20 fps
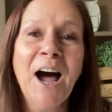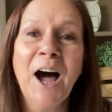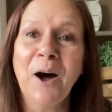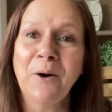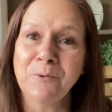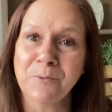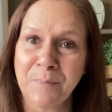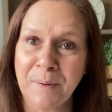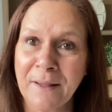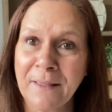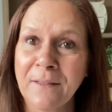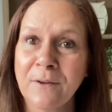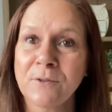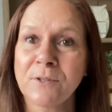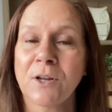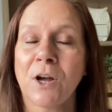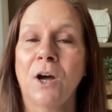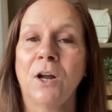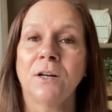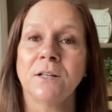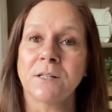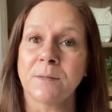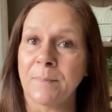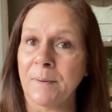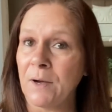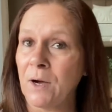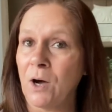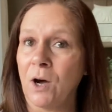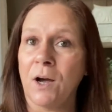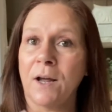I would pick those garlands
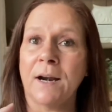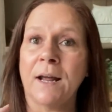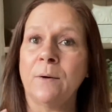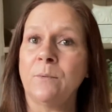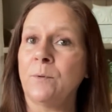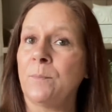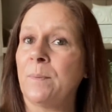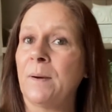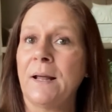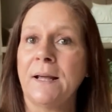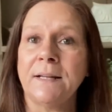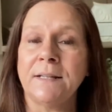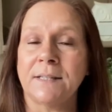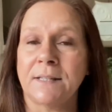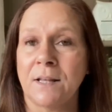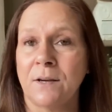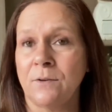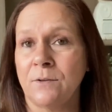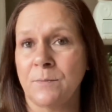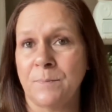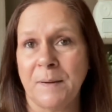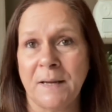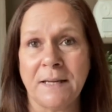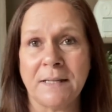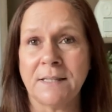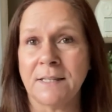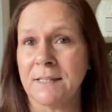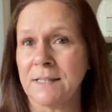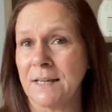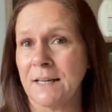apart and I would place those
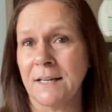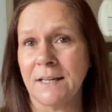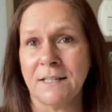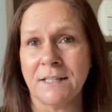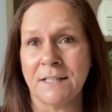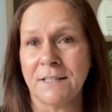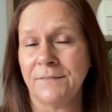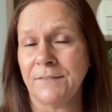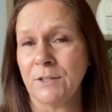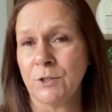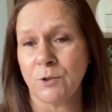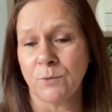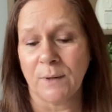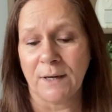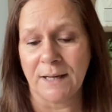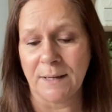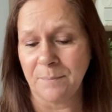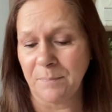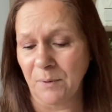pieces in individually.